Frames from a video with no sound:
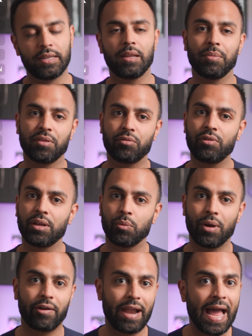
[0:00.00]
Number three,
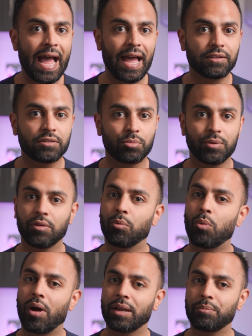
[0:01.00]
wear a hat with a
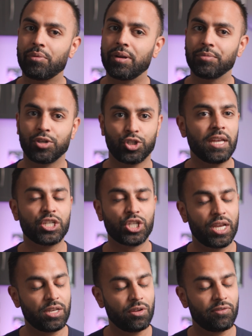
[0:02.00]
wide brim to
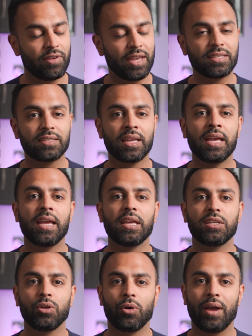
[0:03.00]
shade your face,
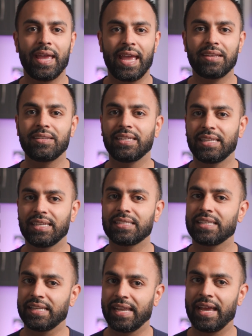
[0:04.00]
your head,
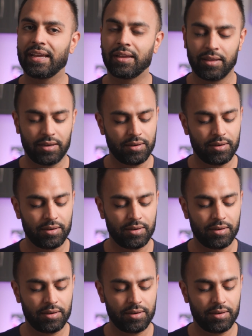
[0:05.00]
ears, and neck.